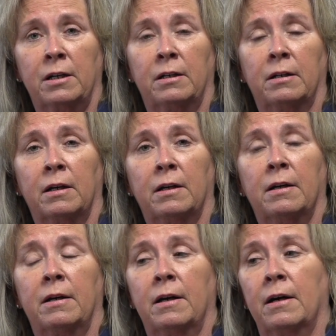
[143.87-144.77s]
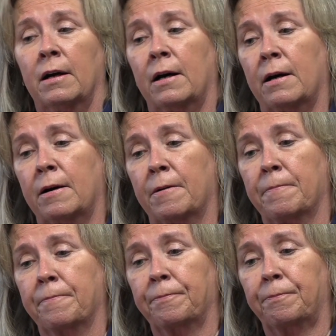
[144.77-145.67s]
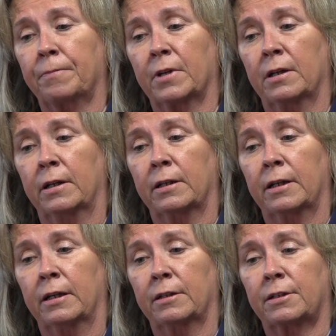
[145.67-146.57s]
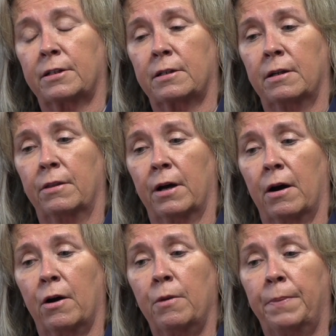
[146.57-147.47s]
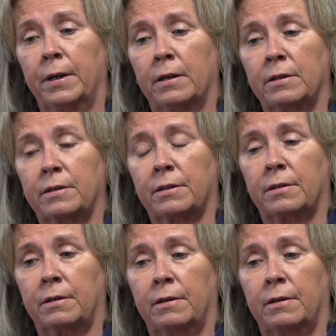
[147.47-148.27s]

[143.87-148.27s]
And it's the hope is